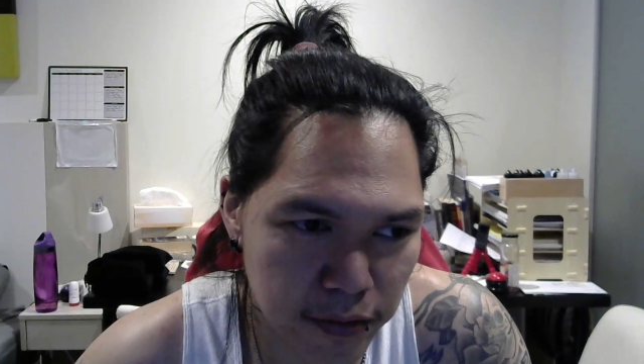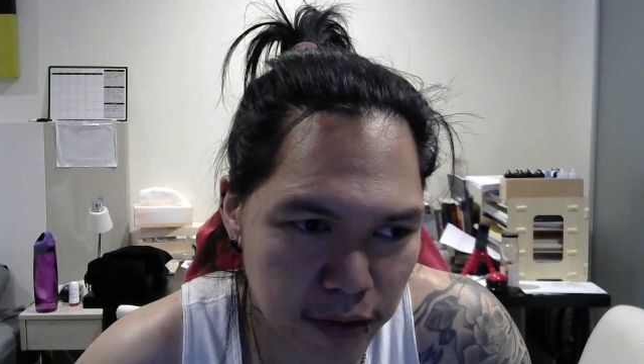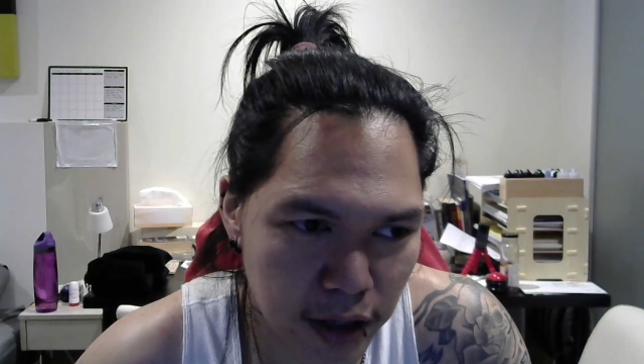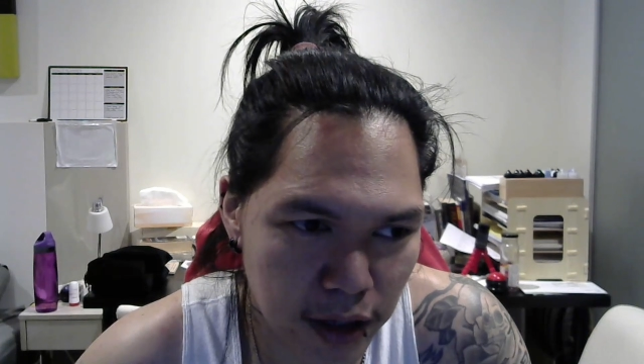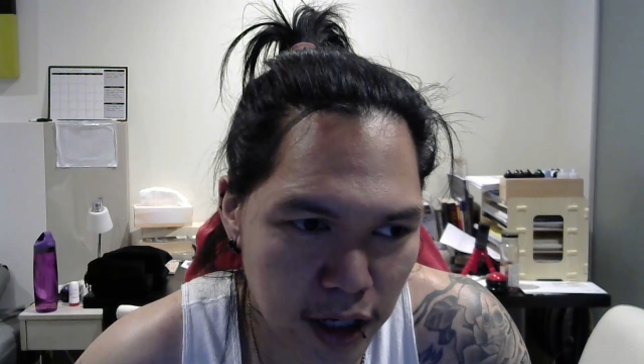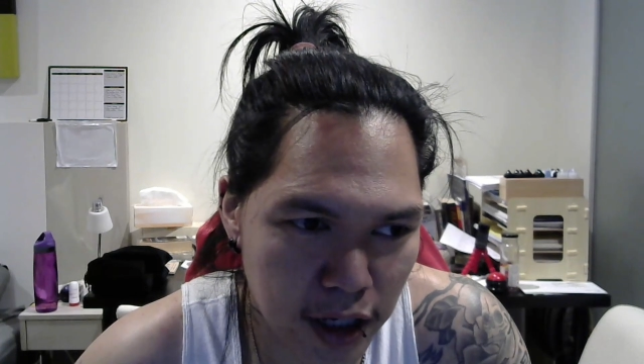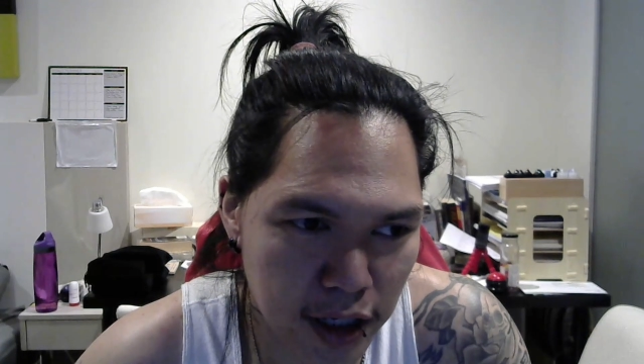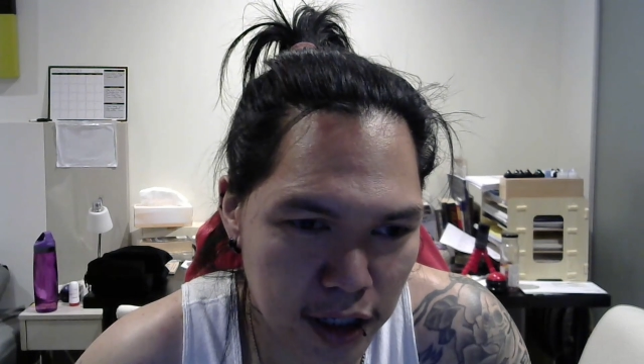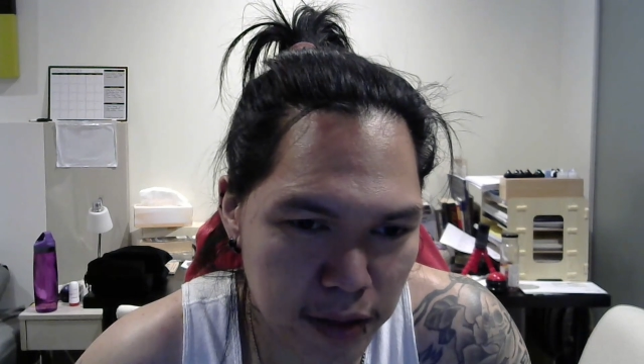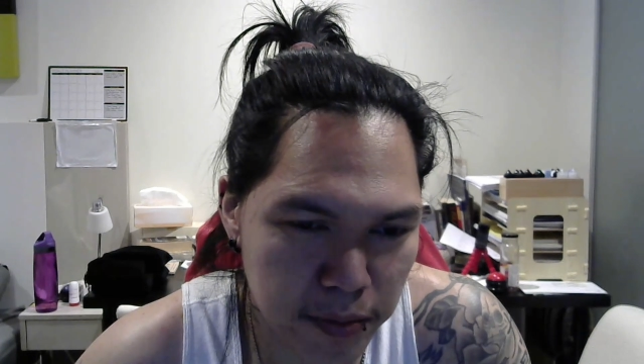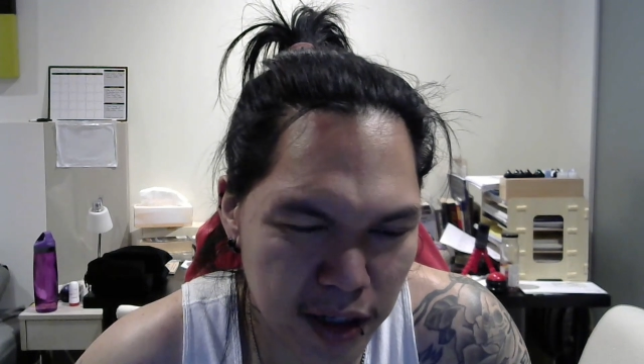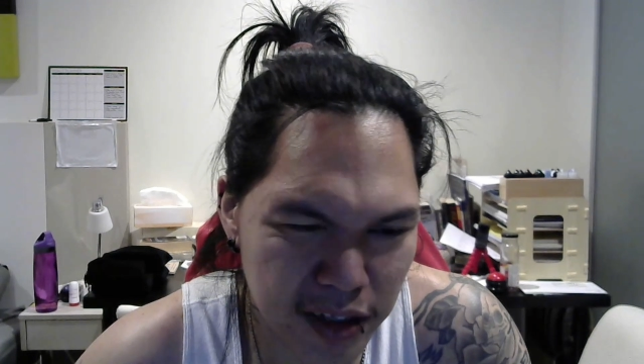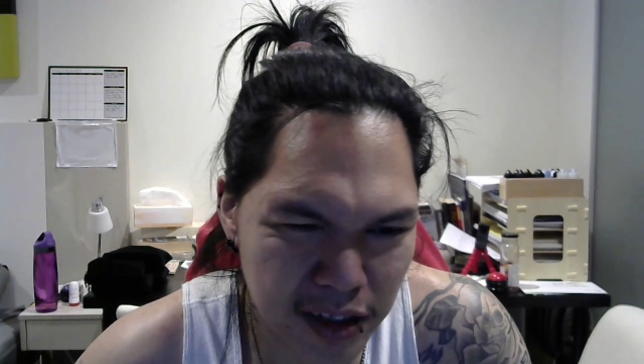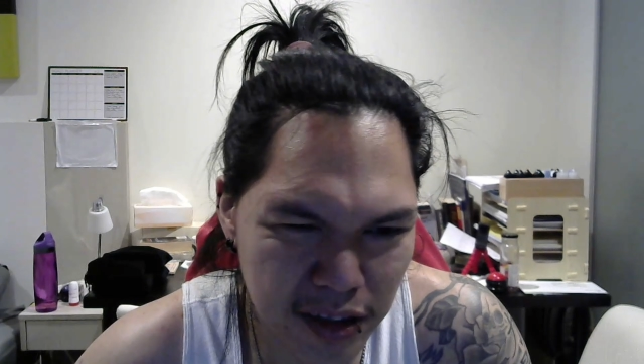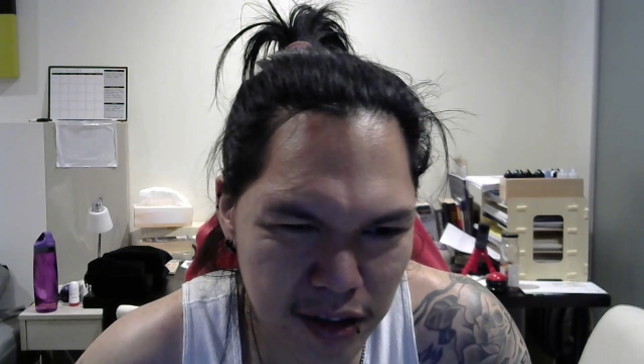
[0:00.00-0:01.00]

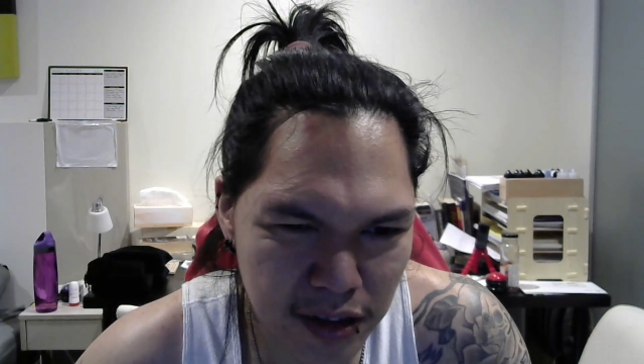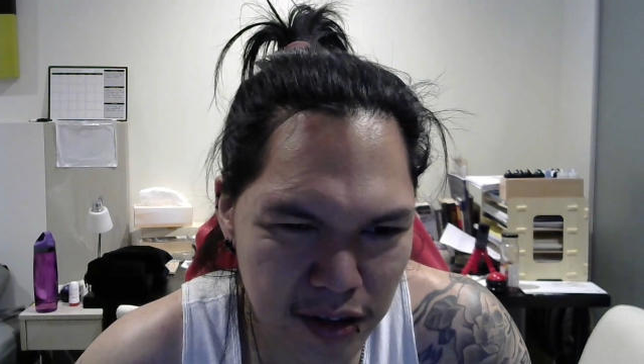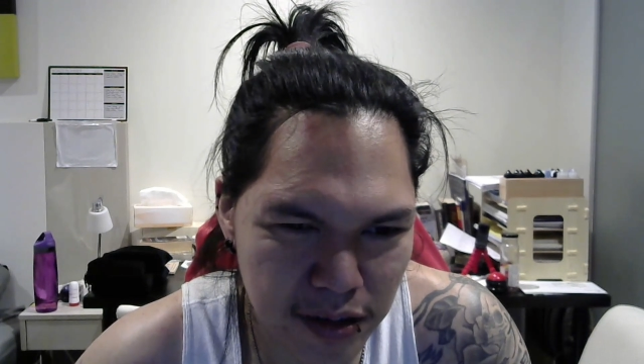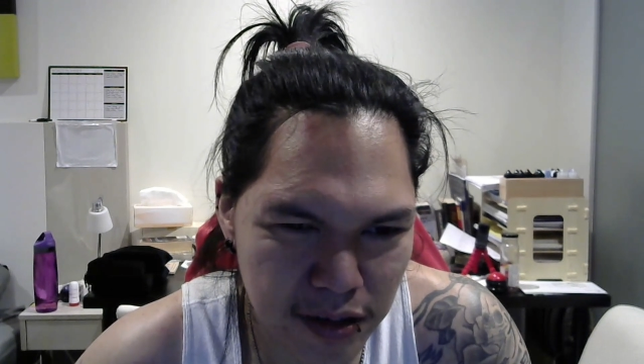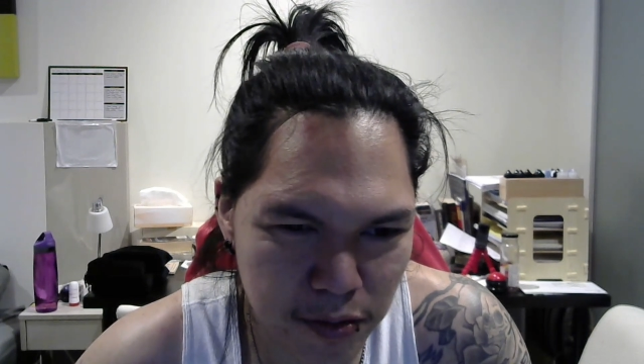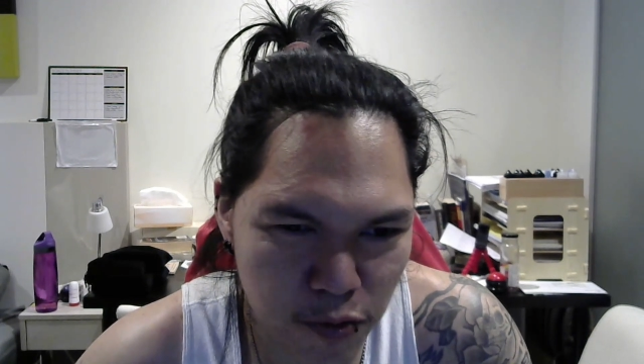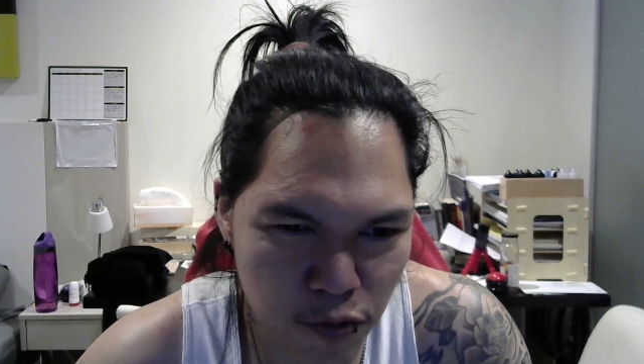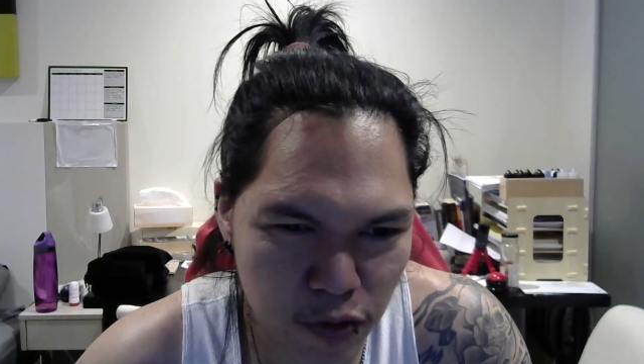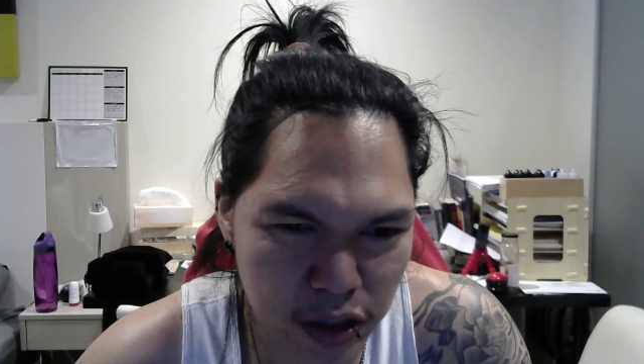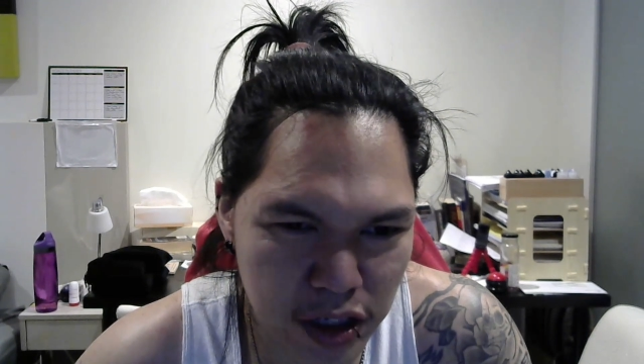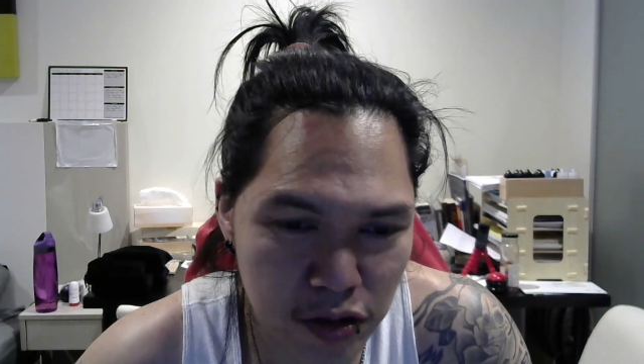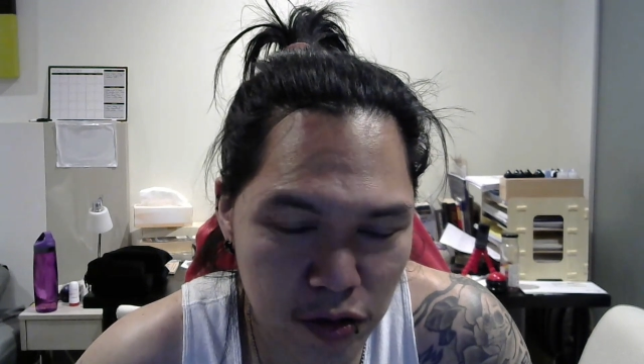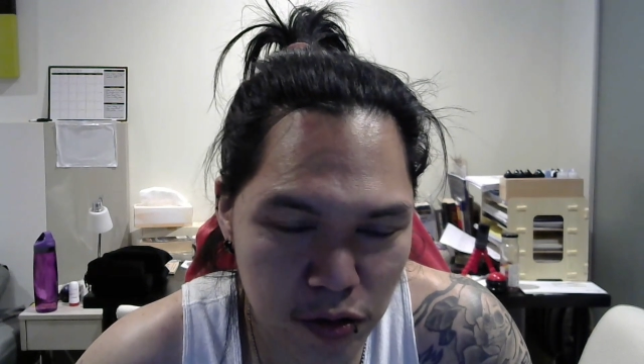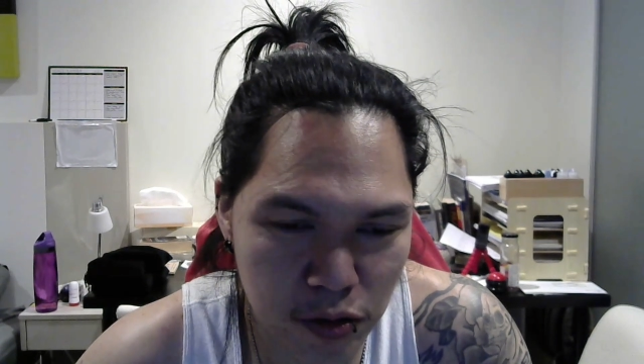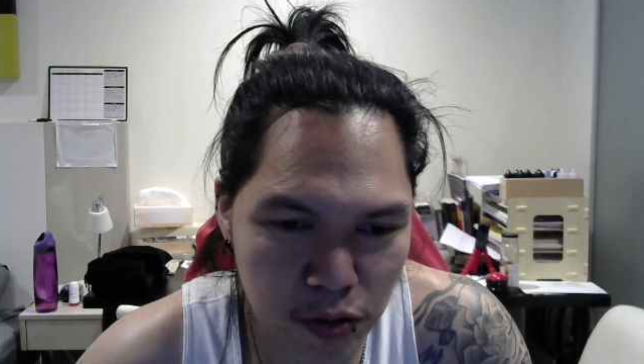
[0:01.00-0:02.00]
Another
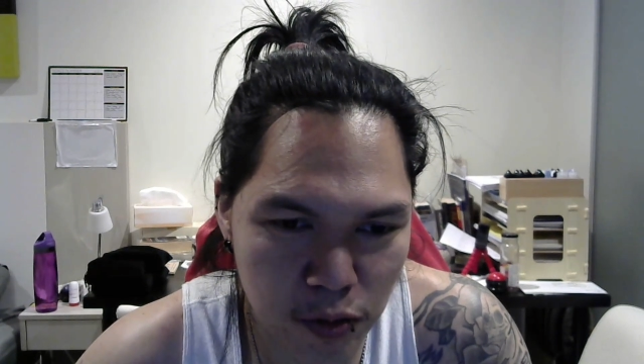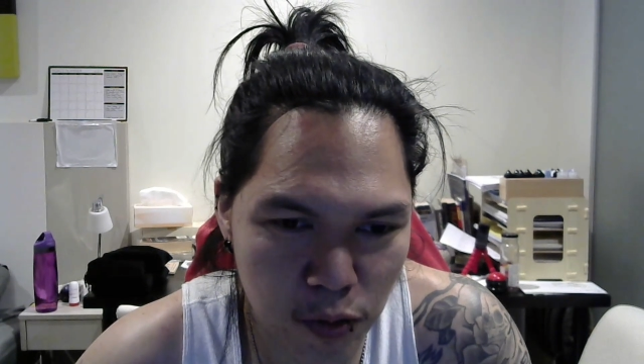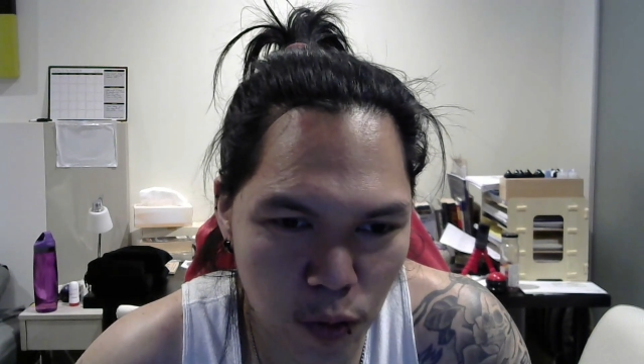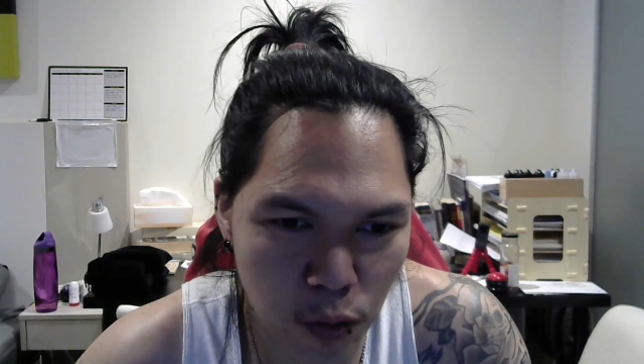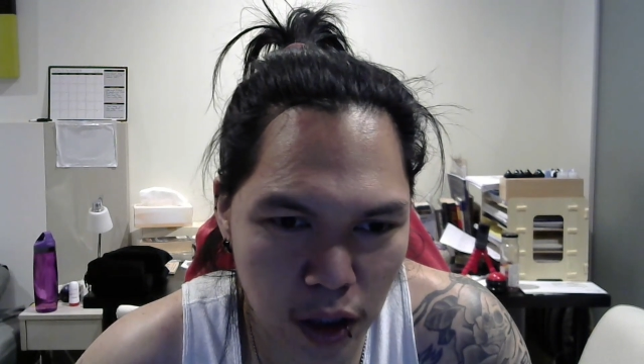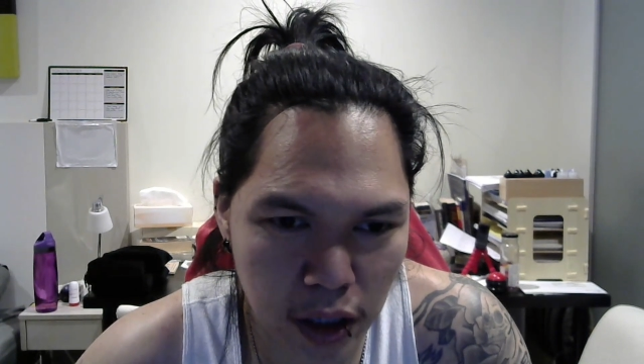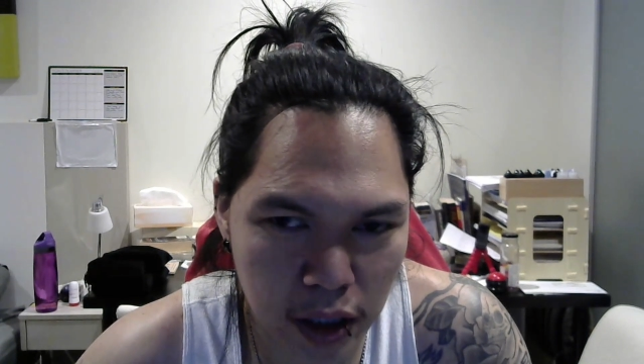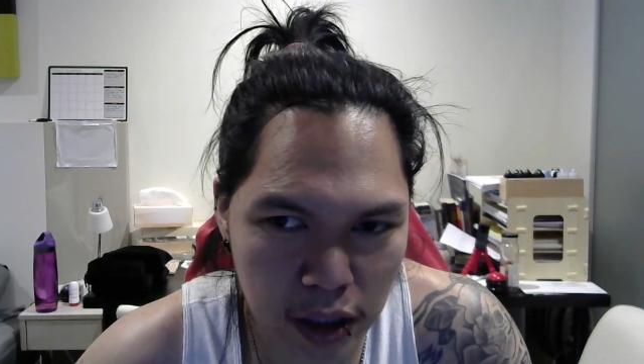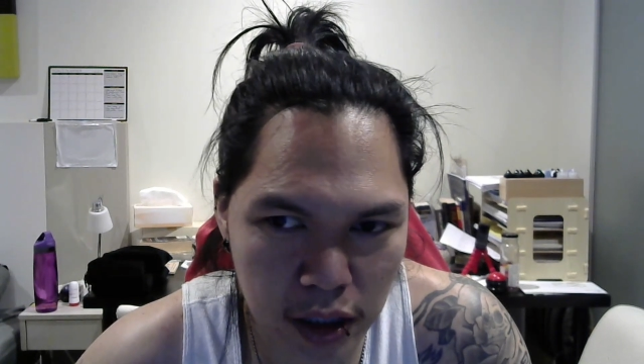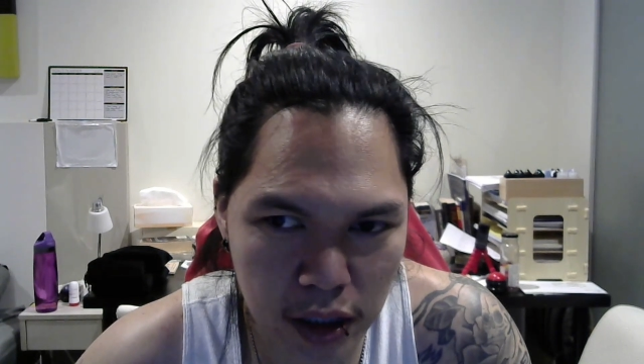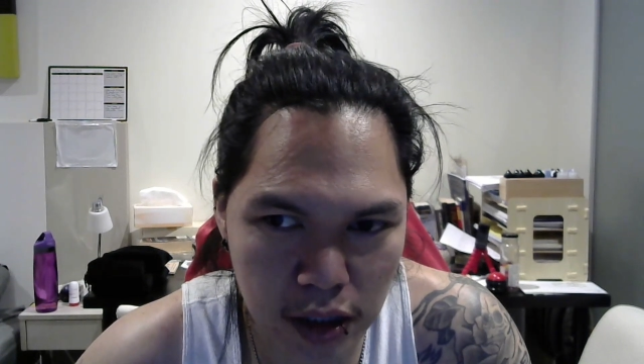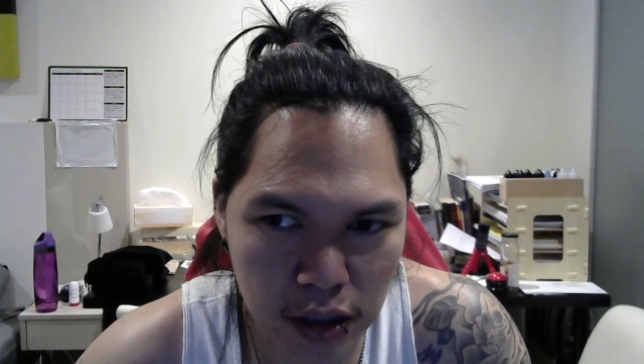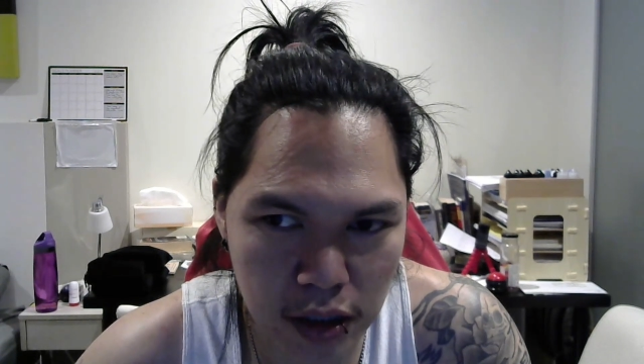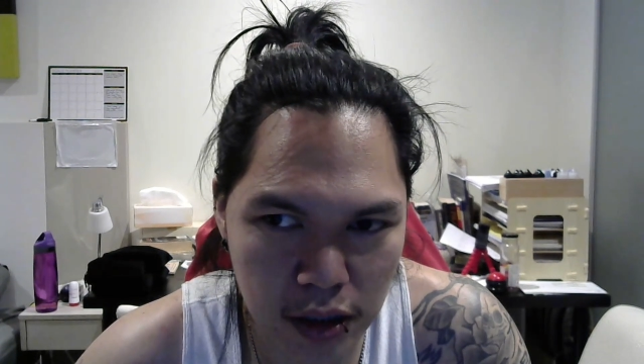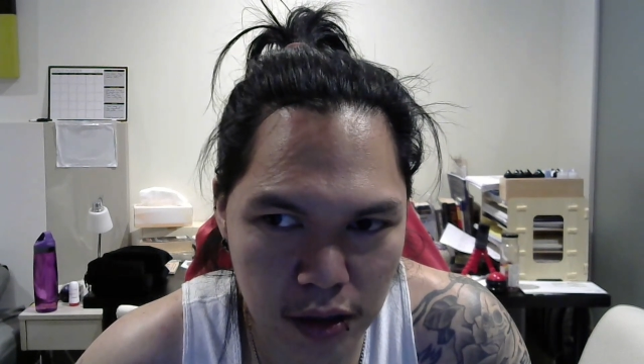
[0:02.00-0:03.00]
reason why
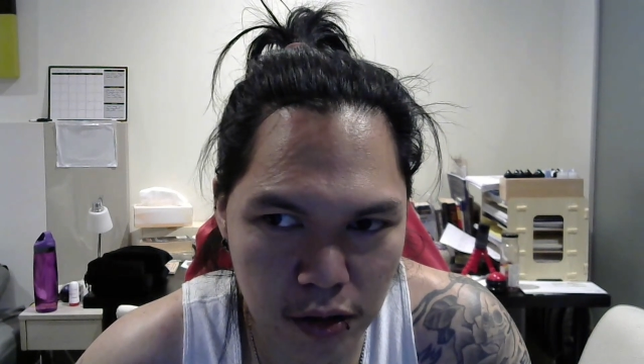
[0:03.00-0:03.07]
he